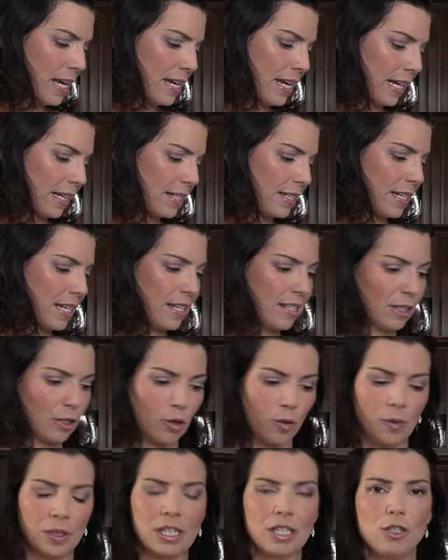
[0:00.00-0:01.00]
Next is
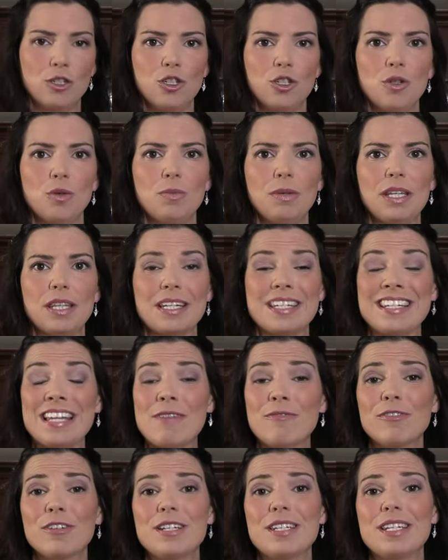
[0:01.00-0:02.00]
going to be the
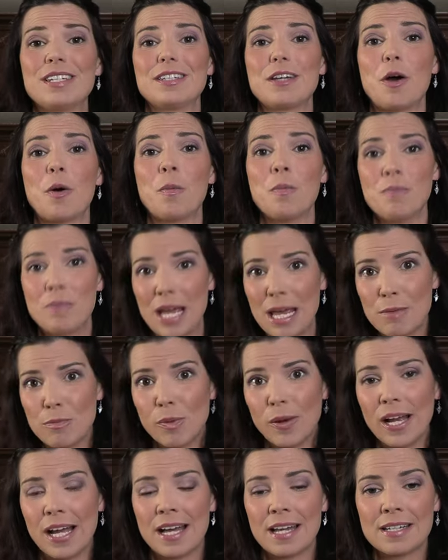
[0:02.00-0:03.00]
San Francisco Bay
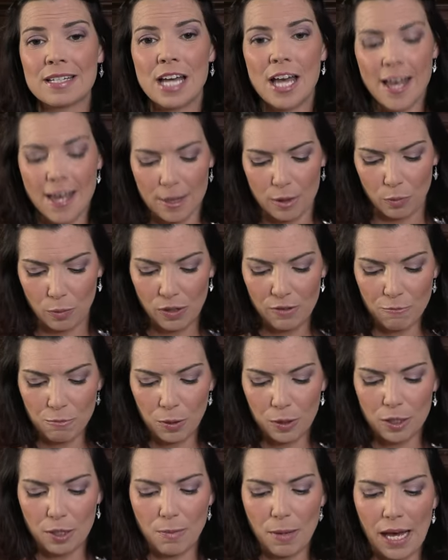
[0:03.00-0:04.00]
brand, the Reef
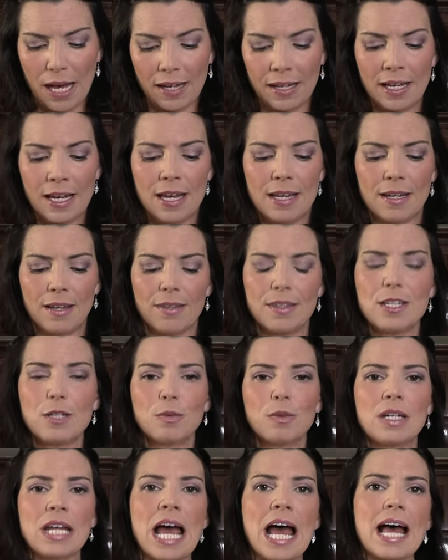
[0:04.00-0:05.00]
Multipack. Now
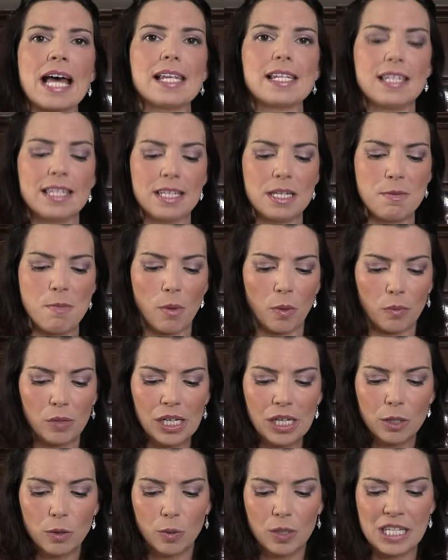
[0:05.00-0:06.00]
this one has the
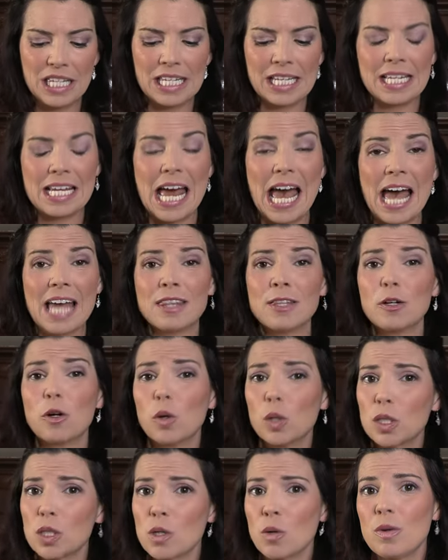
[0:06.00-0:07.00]
marine cuisine and the
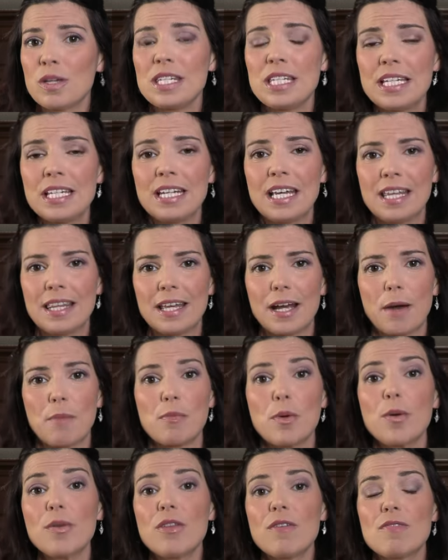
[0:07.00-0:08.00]
coral cuisine in there.
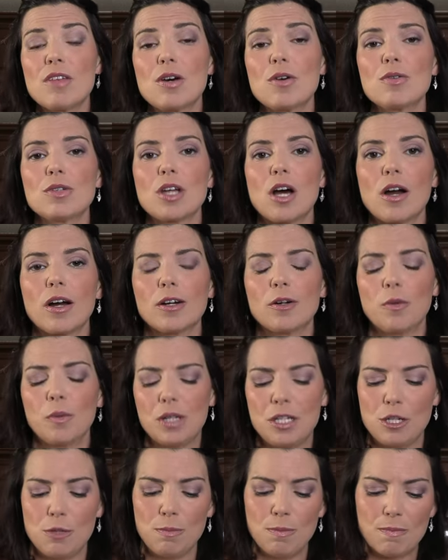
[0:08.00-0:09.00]
Both of those are
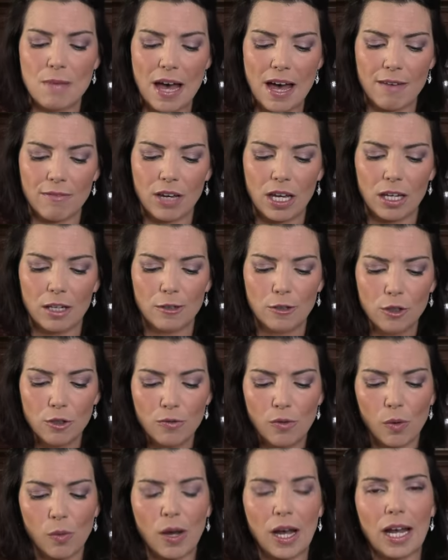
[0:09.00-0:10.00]
going to have a
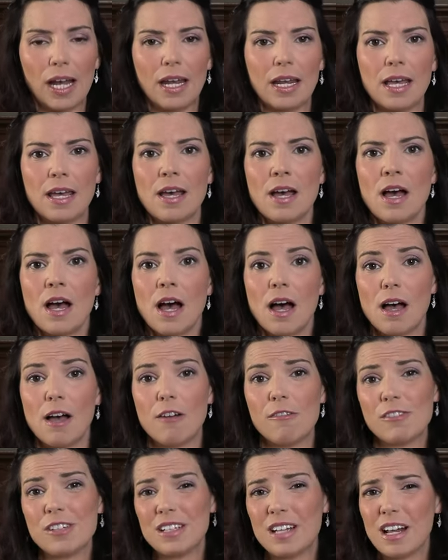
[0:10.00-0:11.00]
good variety
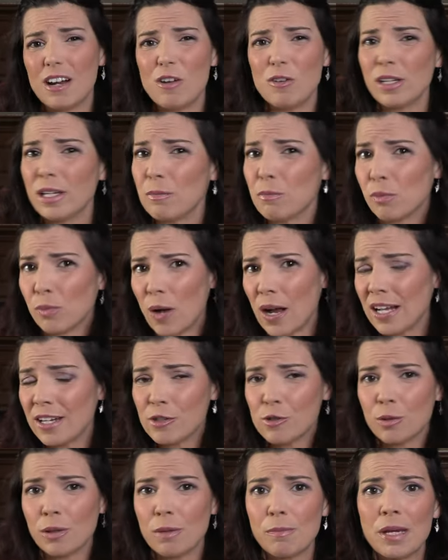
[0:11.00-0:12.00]
of not only brine
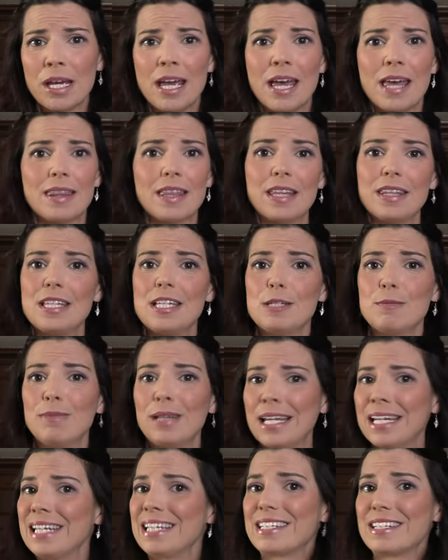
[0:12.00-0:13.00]
shrimp that these
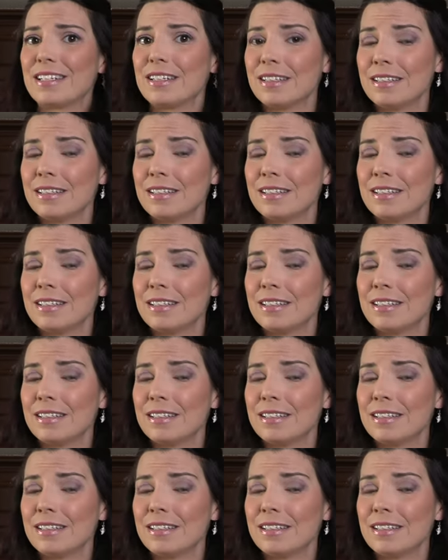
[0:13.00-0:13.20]
blennies